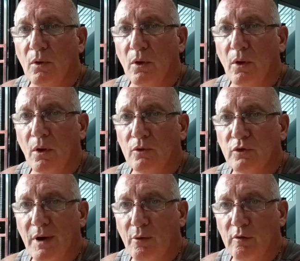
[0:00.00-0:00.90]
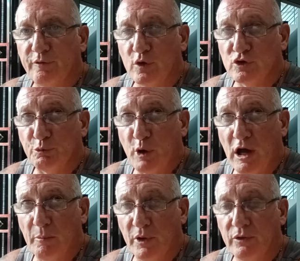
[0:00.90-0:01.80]
so our first
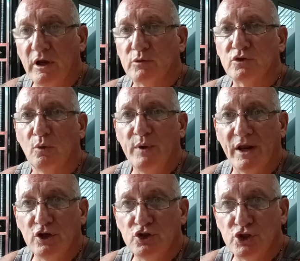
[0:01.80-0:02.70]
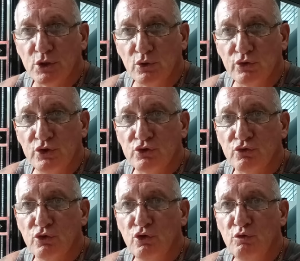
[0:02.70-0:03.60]
apartment, so we had a children's
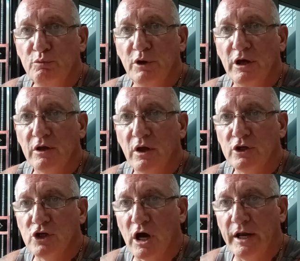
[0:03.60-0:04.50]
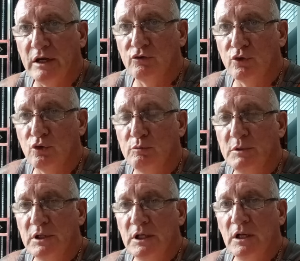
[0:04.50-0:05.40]
room, a dining
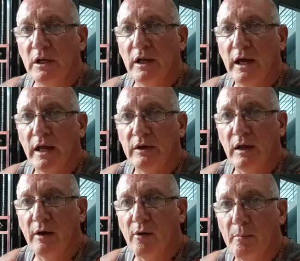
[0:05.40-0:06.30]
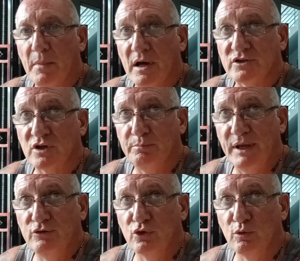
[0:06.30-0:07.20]
room, and our master
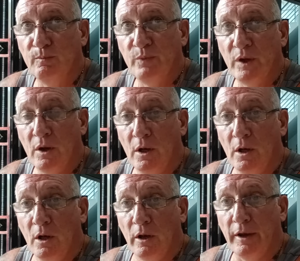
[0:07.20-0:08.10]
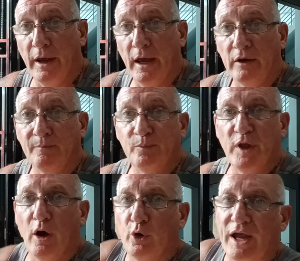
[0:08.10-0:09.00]
bedroom. And
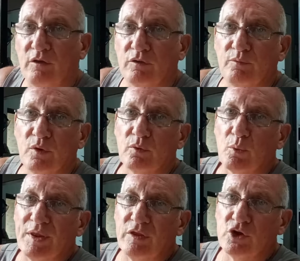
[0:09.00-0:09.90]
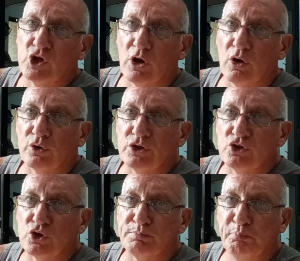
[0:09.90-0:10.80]
yeah, okay, when the child is
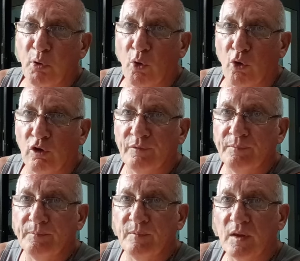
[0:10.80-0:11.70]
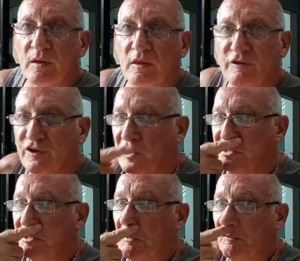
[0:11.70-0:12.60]
just born, the
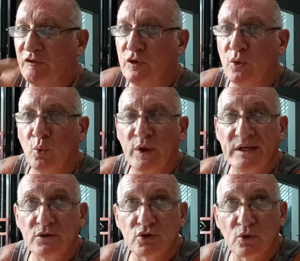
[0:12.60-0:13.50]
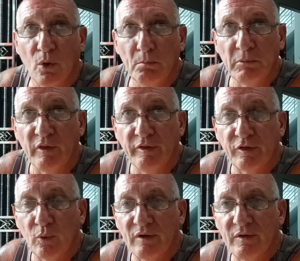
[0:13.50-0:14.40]
first few weeks or
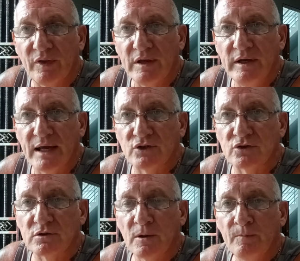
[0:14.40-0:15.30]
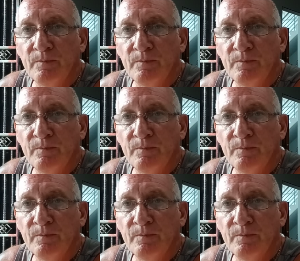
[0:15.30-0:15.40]
month, well, then yes,